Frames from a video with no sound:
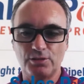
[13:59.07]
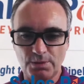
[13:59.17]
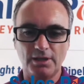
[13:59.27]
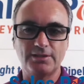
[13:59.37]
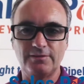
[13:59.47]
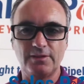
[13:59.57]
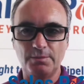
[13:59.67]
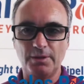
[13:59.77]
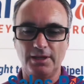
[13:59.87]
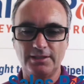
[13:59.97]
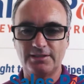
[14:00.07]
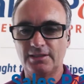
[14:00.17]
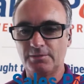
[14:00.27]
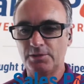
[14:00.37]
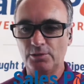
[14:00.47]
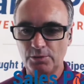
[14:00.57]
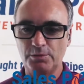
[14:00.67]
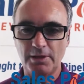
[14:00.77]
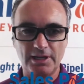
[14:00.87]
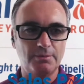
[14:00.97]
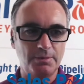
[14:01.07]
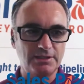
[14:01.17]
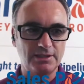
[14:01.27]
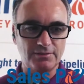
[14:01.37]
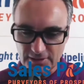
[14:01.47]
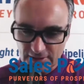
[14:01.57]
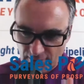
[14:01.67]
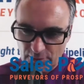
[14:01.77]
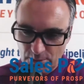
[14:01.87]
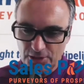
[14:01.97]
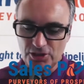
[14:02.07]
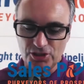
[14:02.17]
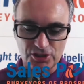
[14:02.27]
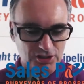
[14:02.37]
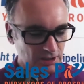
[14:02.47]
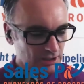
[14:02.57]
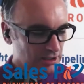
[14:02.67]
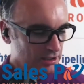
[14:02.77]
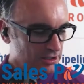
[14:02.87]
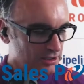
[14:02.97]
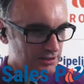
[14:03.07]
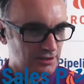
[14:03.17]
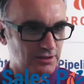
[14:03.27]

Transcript: the positive impacts that would make a big difference if everybody just sort